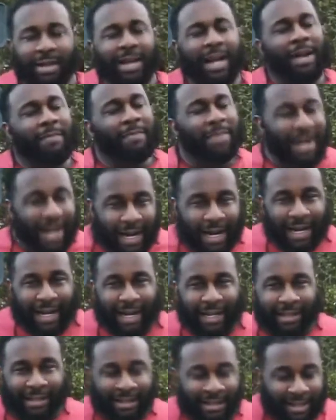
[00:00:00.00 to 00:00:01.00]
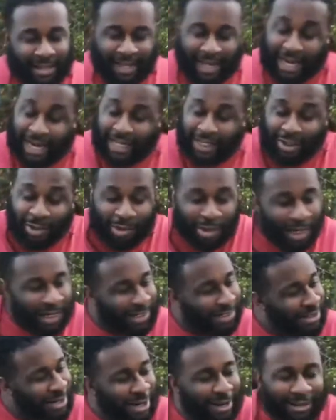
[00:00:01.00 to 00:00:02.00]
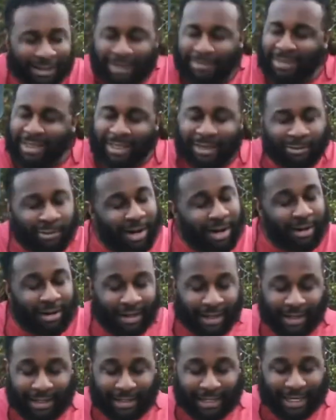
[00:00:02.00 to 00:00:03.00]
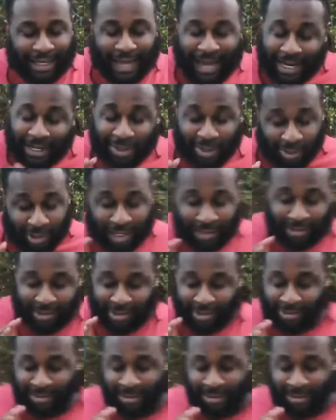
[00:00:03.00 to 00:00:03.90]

I'm behind. I gotta try to turn up this round, guys. I gotta try to.